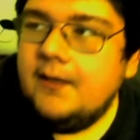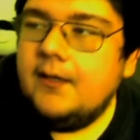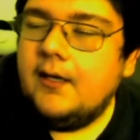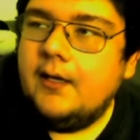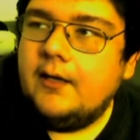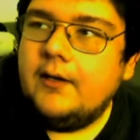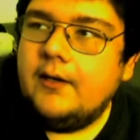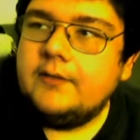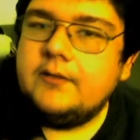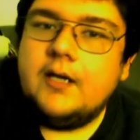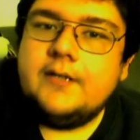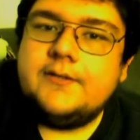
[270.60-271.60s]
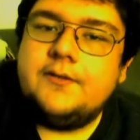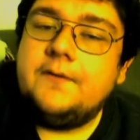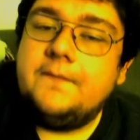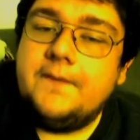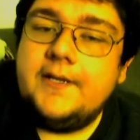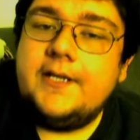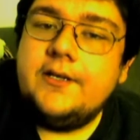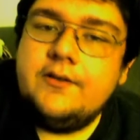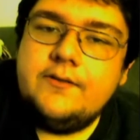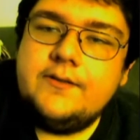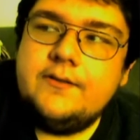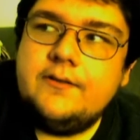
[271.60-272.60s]
unlock certain
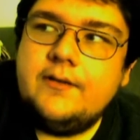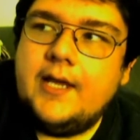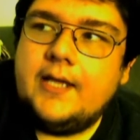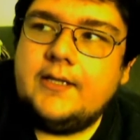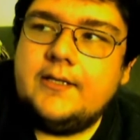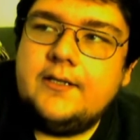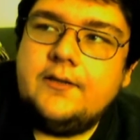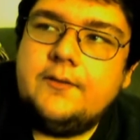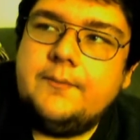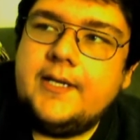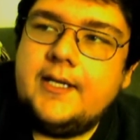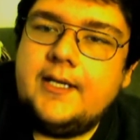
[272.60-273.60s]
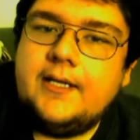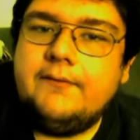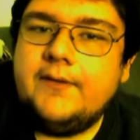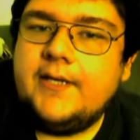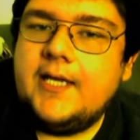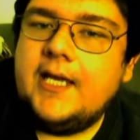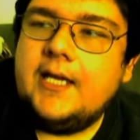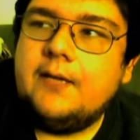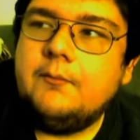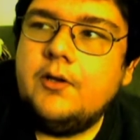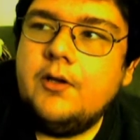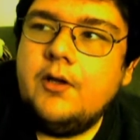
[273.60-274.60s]
videos in the beginning of the
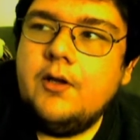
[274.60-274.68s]
game,